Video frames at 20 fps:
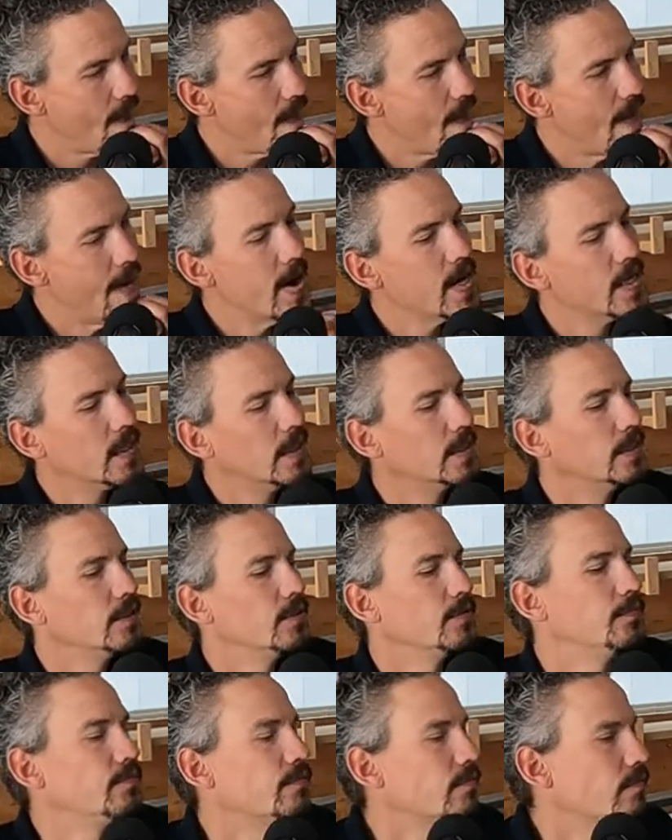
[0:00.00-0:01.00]

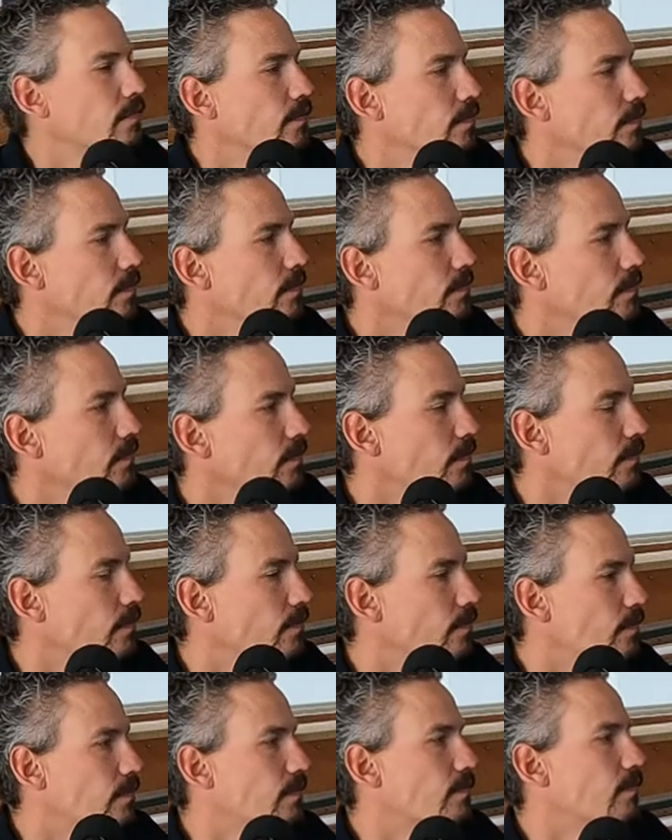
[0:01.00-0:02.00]

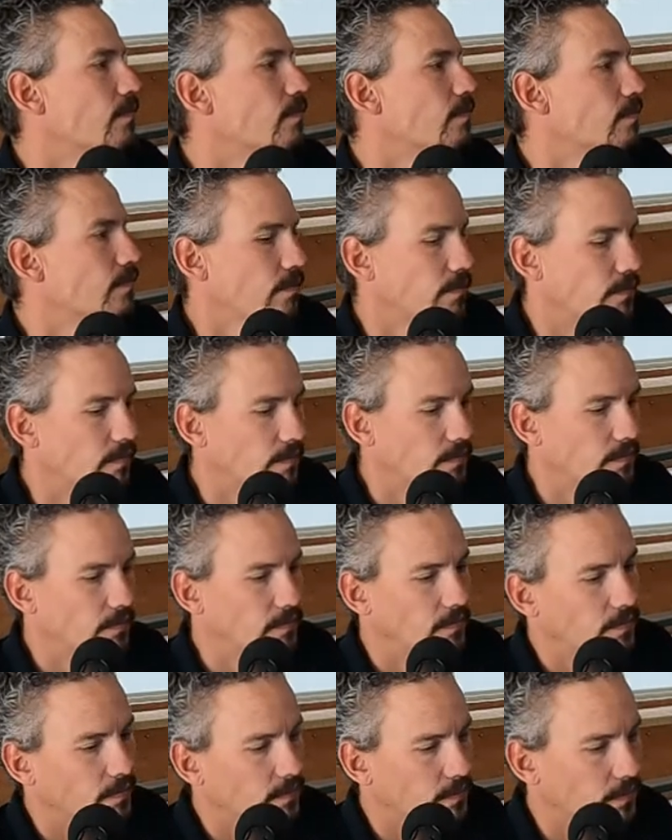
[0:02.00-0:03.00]

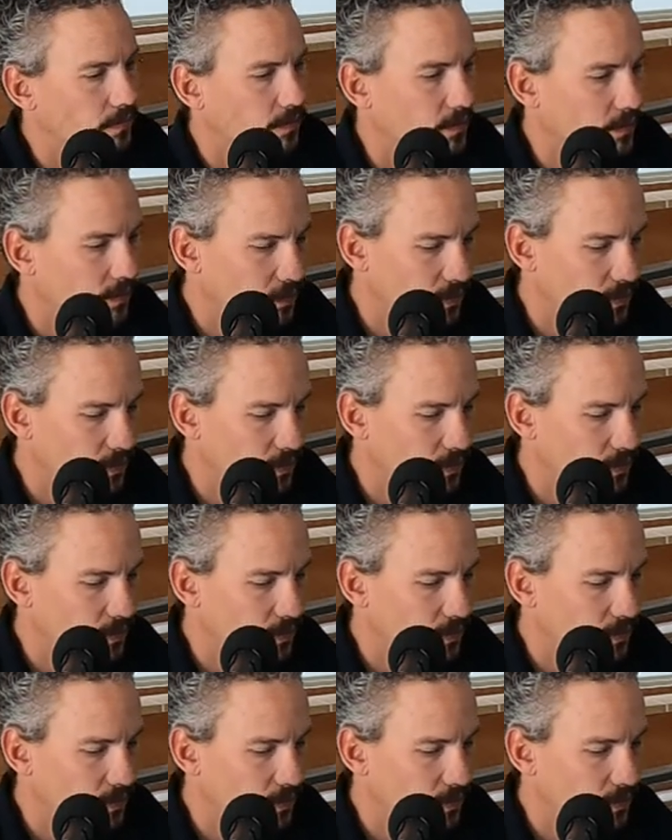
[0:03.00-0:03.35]
The person shown says nothing.